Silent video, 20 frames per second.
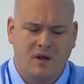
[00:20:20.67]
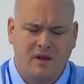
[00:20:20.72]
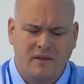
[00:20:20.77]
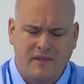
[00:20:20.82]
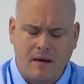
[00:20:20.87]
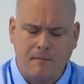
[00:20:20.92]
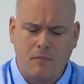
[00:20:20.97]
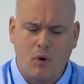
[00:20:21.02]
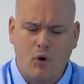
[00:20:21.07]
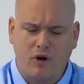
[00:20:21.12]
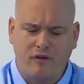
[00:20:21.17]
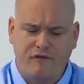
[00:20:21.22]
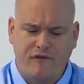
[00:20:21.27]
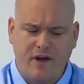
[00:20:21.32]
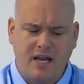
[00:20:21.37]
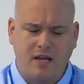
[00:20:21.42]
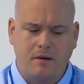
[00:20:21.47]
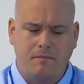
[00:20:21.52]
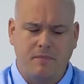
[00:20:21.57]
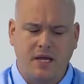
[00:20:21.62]
that
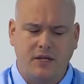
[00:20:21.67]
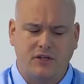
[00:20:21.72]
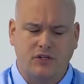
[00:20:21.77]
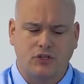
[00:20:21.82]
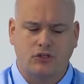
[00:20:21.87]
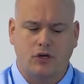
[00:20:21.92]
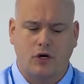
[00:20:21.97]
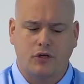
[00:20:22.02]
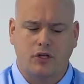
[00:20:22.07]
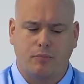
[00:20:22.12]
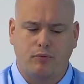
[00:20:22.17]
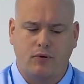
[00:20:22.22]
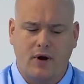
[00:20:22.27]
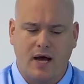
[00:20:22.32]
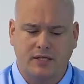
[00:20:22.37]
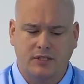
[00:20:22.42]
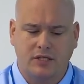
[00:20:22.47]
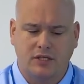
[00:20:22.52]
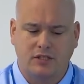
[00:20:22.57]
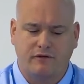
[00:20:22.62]
motivated me to start the
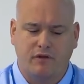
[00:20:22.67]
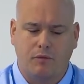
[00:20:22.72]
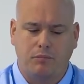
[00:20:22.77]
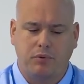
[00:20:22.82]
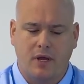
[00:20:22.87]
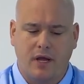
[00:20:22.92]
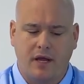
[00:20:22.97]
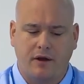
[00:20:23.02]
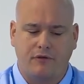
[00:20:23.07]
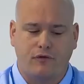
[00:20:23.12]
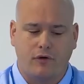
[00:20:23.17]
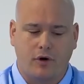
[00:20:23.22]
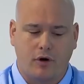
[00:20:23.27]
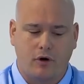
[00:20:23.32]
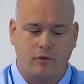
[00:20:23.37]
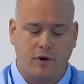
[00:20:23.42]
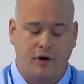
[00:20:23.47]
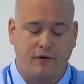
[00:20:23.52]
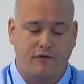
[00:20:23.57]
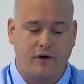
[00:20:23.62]
process of applying for a
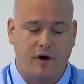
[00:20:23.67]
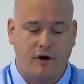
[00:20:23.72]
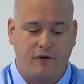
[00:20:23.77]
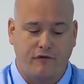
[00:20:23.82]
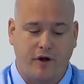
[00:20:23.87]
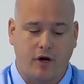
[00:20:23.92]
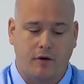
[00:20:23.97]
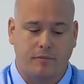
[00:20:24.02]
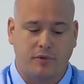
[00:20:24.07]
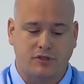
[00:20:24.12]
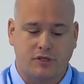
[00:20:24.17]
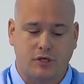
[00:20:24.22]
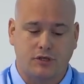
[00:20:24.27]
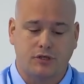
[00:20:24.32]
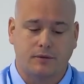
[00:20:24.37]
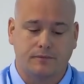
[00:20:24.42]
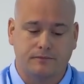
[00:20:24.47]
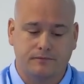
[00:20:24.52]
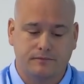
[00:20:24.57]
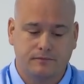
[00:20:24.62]
career firefighter position.